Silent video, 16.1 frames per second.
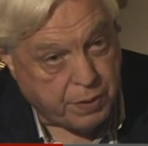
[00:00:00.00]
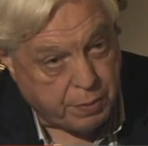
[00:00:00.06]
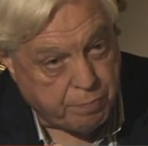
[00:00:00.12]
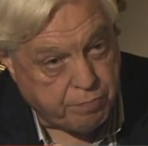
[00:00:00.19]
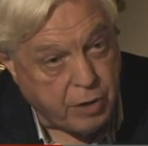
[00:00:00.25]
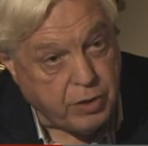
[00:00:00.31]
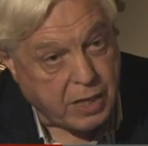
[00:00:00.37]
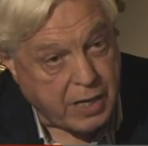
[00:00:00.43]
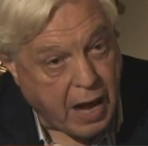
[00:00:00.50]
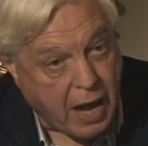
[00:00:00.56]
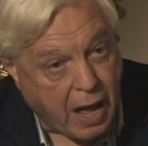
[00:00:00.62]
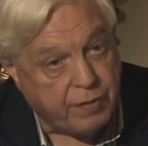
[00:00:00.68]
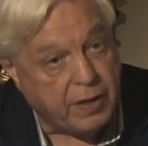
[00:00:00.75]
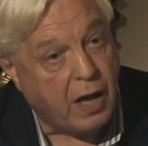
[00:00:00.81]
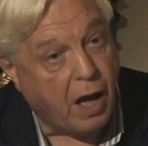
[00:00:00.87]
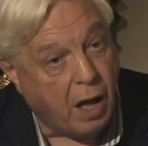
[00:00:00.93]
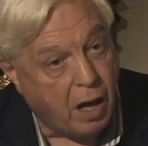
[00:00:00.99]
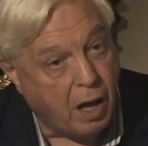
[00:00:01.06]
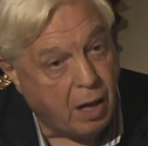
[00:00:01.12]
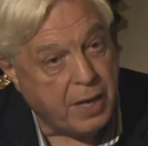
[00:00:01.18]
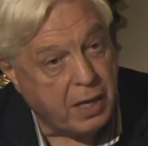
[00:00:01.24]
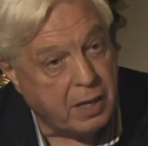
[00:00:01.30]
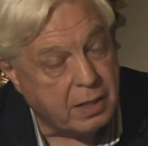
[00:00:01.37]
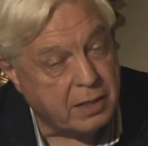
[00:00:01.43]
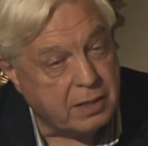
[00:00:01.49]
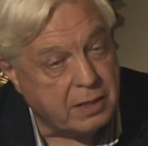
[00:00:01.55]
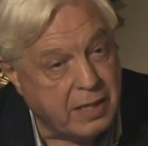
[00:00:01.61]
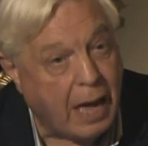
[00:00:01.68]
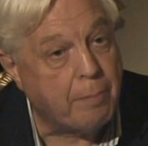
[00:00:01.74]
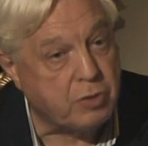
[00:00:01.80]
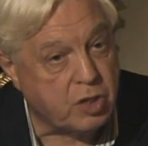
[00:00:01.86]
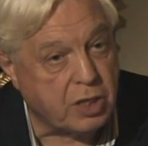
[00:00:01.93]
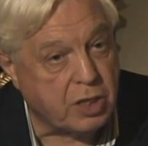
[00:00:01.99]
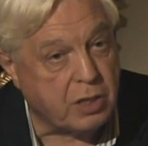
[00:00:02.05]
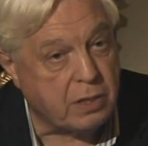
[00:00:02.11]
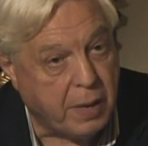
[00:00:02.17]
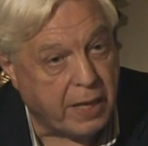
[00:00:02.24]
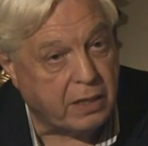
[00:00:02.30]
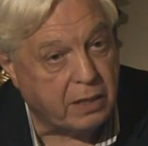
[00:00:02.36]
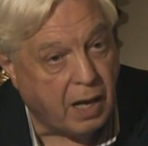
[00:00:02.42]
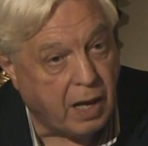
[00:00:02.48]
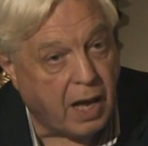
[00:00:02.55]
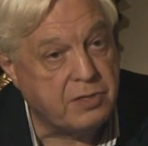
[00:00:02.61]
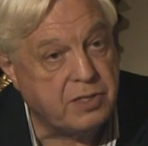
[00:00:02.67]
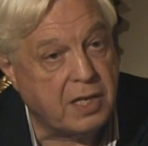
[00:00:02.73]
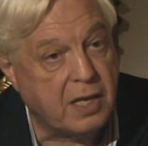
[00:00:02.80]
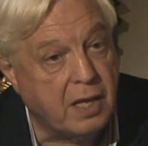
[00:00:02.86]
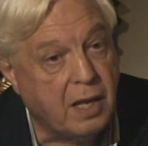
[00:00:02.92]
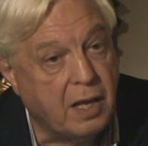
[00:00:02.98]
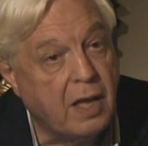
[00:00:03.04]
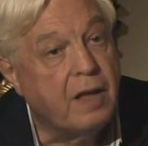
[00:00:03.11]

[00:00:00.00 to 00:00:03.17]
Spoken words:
pro-Gaddafi army had captured Benghazi,